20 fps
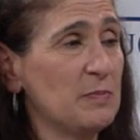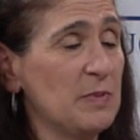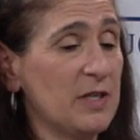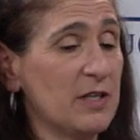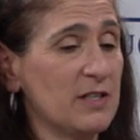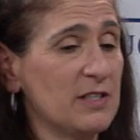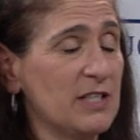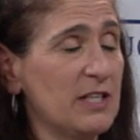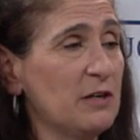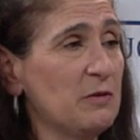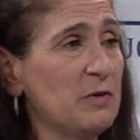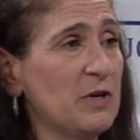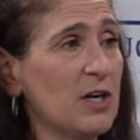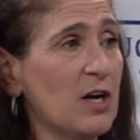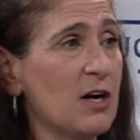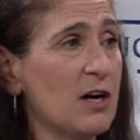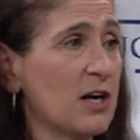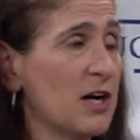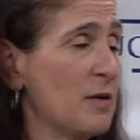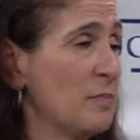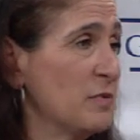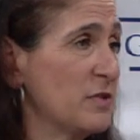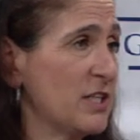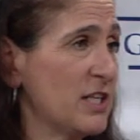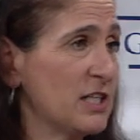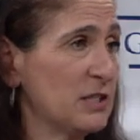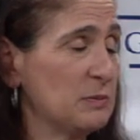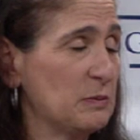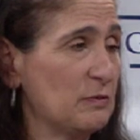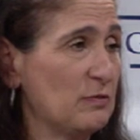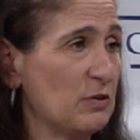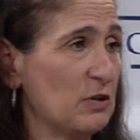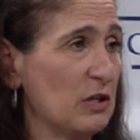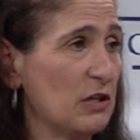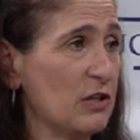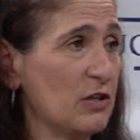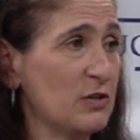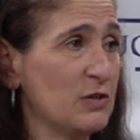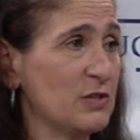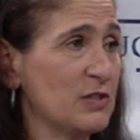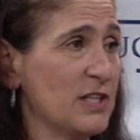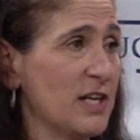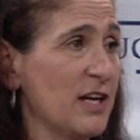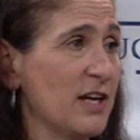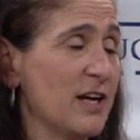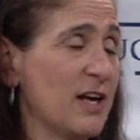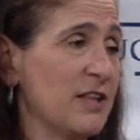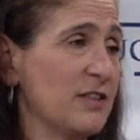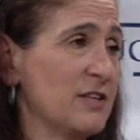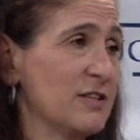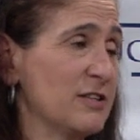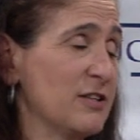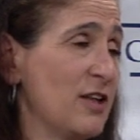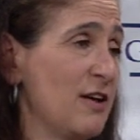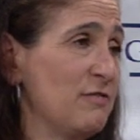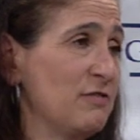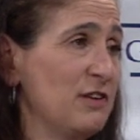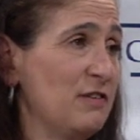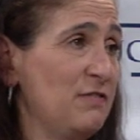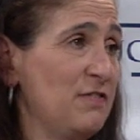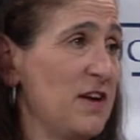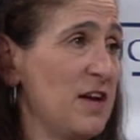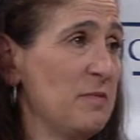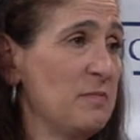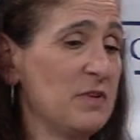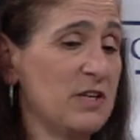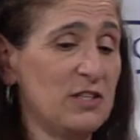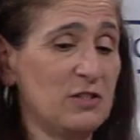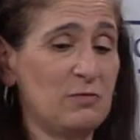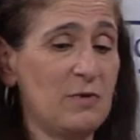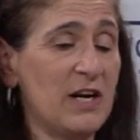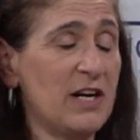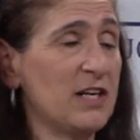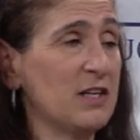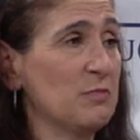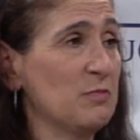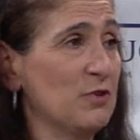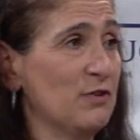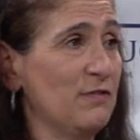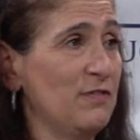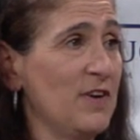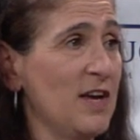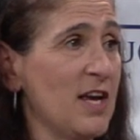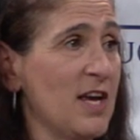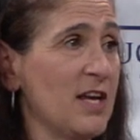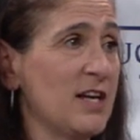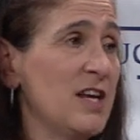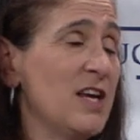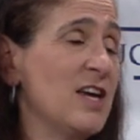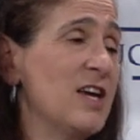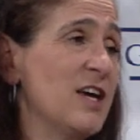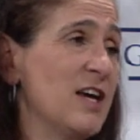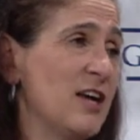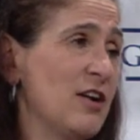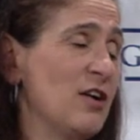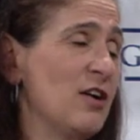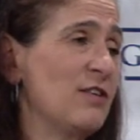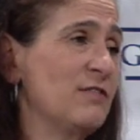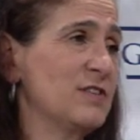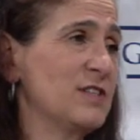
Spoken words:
because here we are a couple days before closing and this lovely family is ready to move in, and all of a